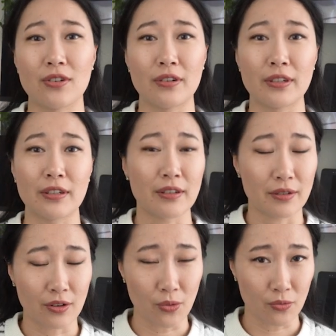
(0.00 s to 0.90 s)
on
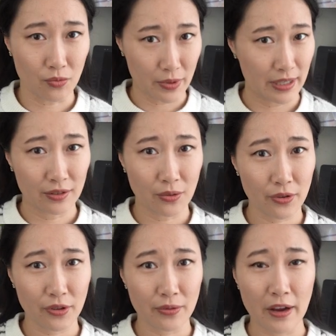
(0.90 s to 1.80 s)
real
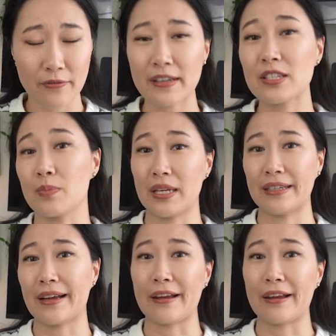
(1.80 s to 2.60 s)
orthographics, meaning